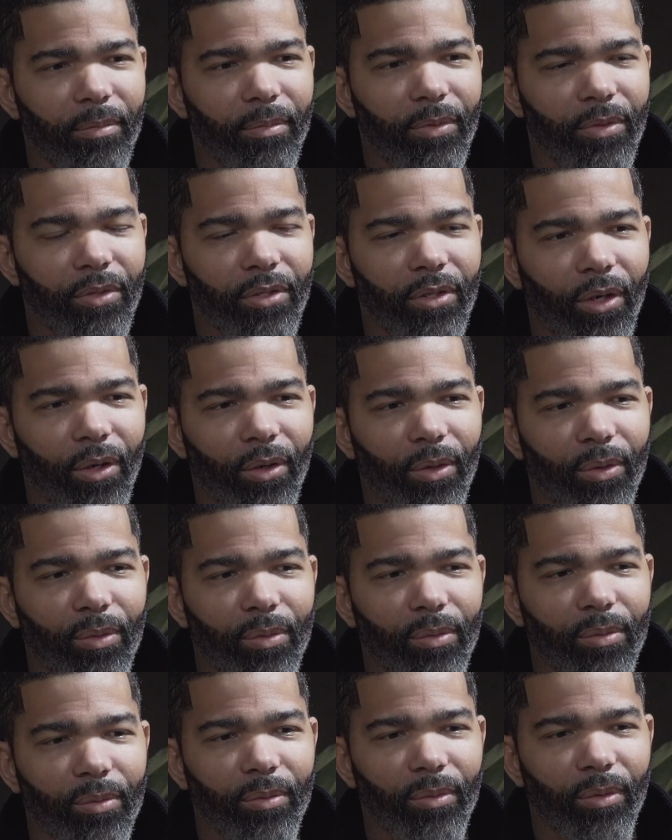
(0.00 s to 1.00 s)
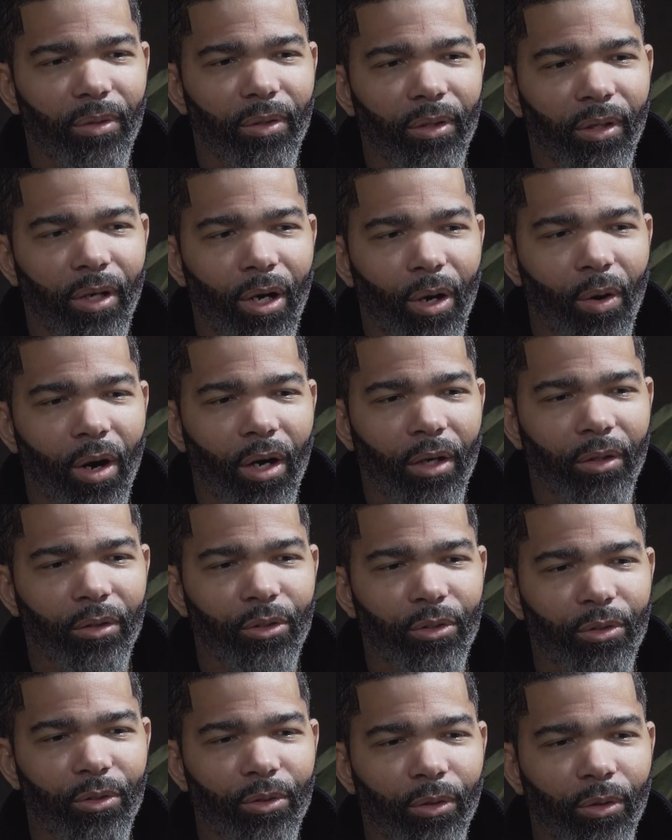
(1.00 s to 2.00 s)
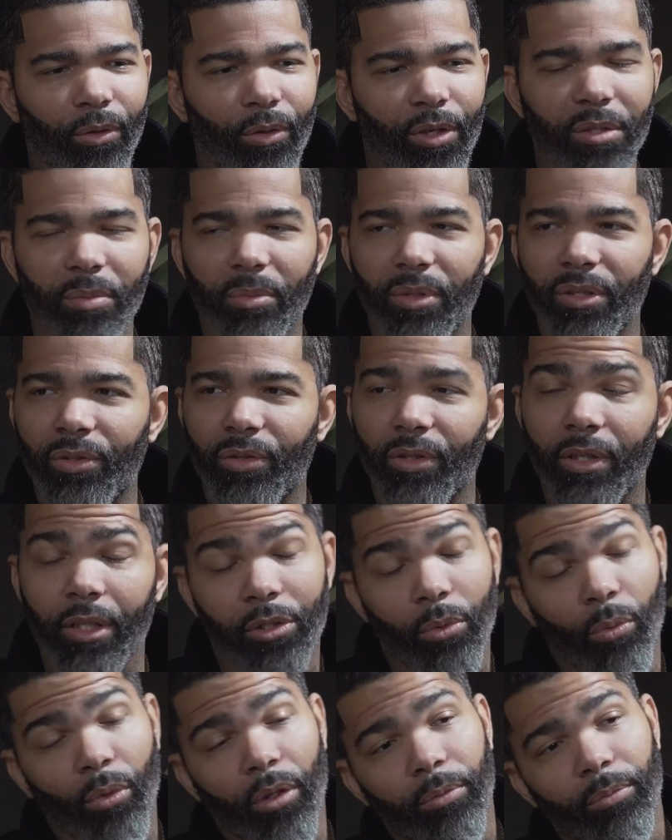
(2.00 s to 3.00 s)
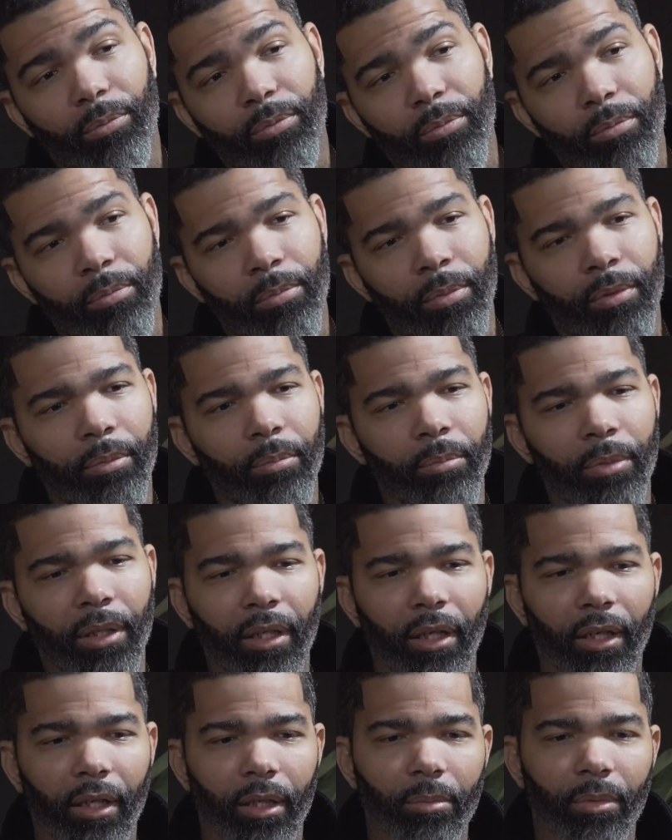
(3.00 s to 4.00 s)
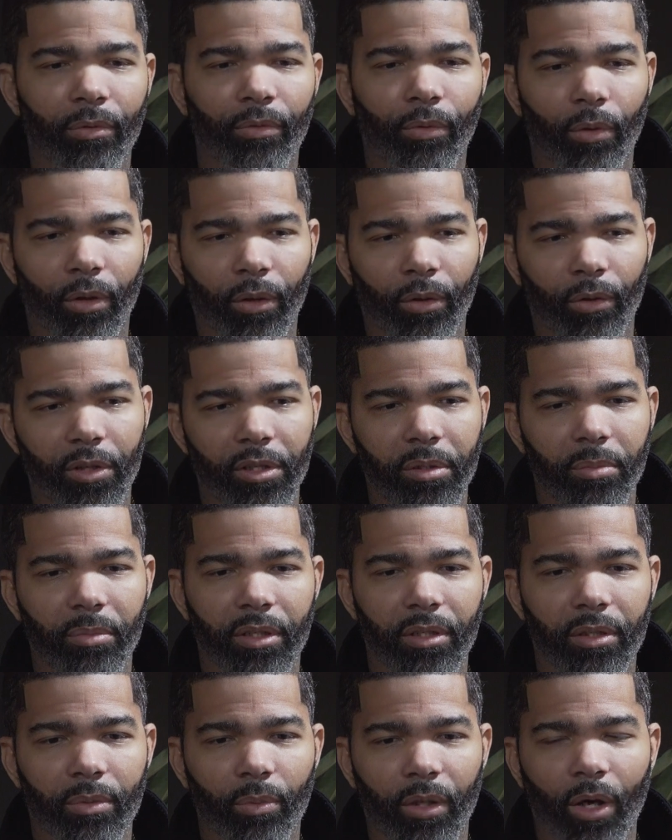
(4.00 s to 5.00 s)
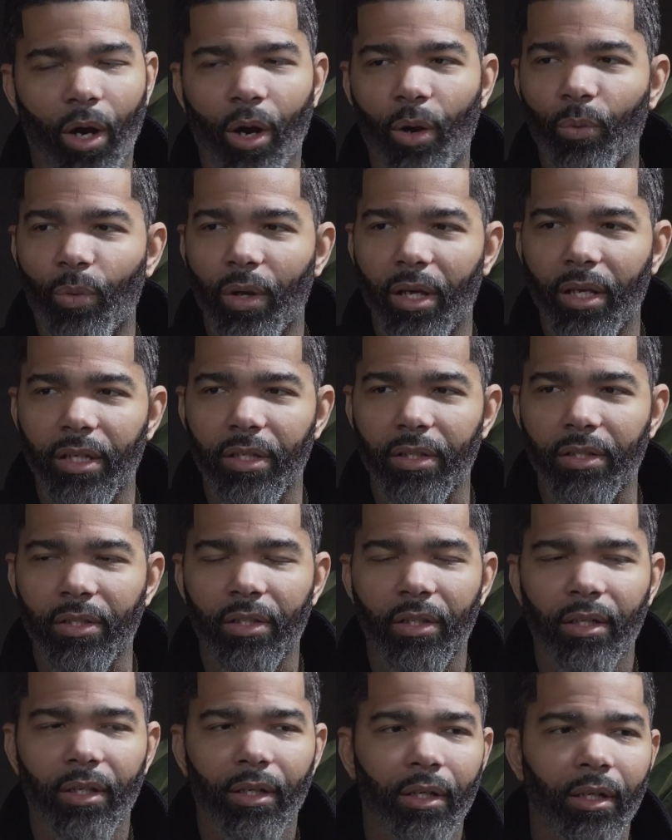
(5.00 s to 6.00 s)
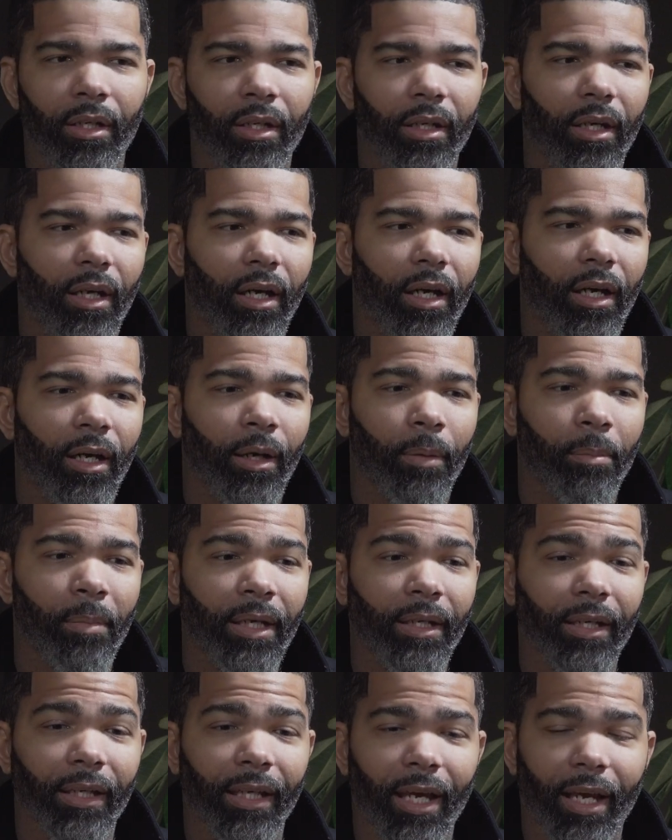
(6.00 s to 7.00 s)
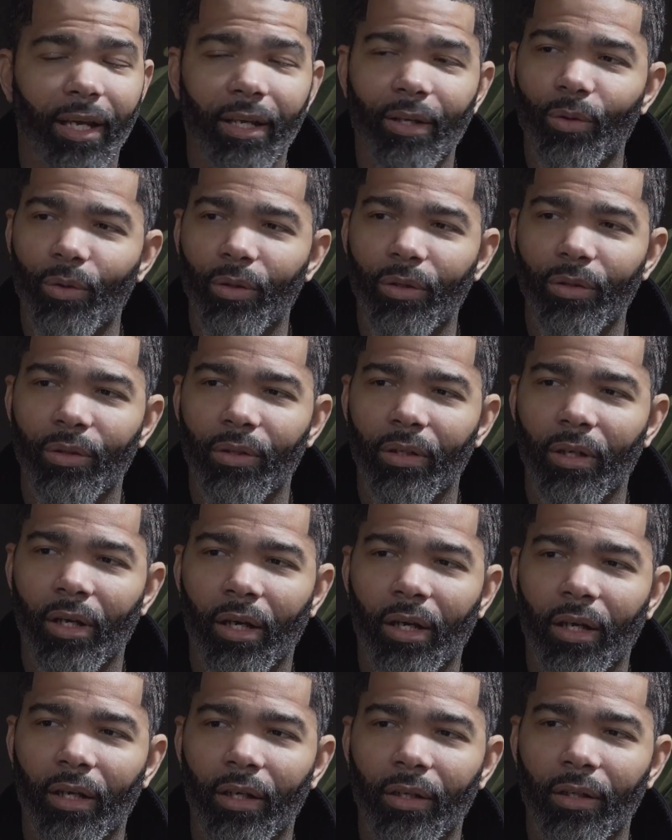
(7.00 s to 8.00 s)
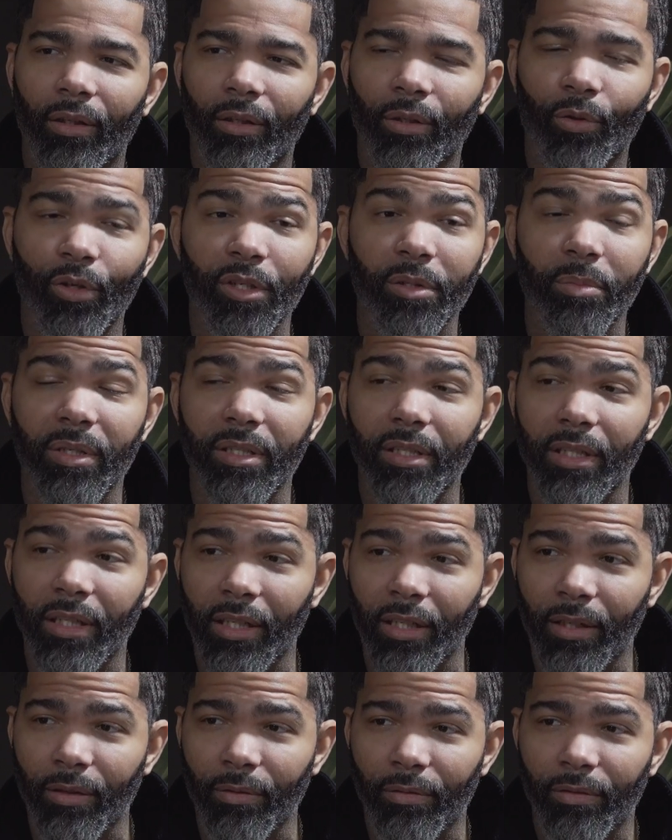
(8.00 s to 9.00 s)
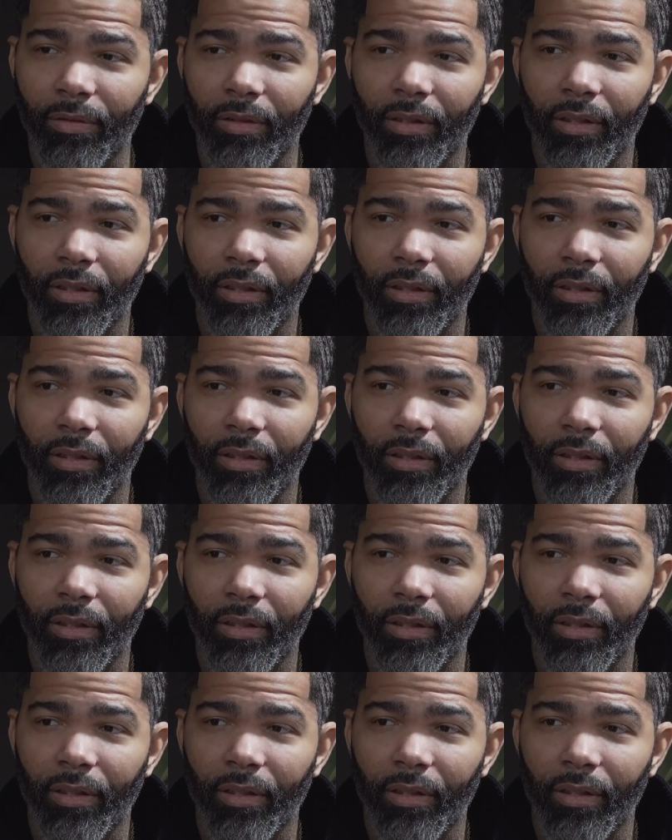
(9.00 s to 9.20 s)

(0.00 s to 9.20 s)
So, our Christmas tradition, beginning before Christmas, we always make a cake on Christmas Eve.